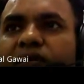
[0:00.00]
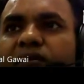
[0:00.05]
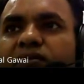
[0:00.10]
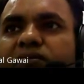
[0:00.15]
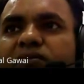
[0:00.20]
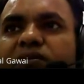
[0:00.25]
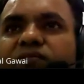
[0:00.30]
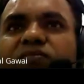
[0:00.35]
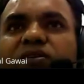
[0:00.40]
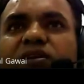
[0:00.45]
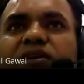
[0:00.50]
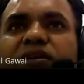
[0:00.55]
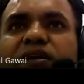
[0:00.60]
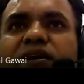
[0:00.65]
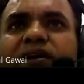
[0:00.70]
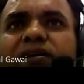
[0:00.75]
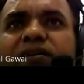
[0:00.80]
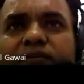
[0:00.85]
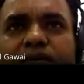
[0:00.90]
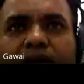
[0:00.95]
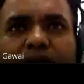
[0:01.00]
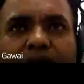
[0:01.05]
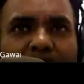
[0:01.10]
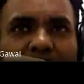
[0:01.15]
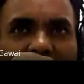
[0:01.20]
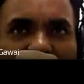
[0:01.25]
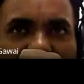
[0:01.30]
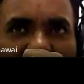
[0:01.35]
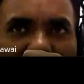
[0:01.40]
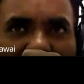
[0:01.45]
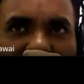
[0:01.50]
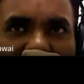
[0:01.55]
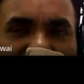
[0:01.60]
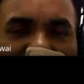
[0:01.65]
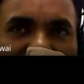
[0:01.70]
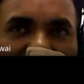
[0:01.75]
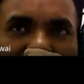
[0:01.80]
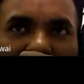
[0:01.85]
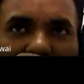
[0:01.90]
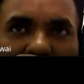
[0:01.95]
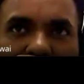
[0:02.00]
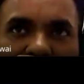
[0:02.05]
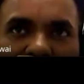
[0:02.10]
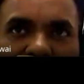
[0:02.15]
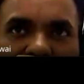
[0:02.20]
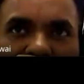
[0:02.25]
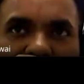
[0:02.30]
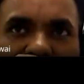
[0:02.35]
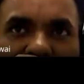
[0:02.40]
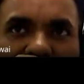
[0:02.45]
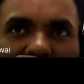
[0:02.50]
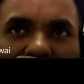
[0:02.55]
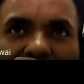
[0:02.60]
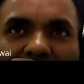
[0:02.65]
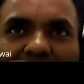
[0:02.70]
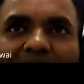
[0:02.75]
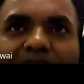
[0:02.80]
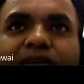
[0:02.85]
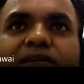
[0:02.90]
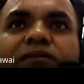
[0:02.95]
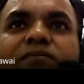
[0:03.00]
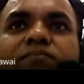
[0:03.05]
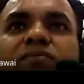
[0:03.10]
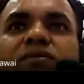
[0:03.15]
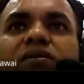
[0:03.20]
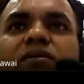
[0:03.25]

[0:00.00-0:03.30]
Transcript: Someone tried yeast cell, yeast cell as a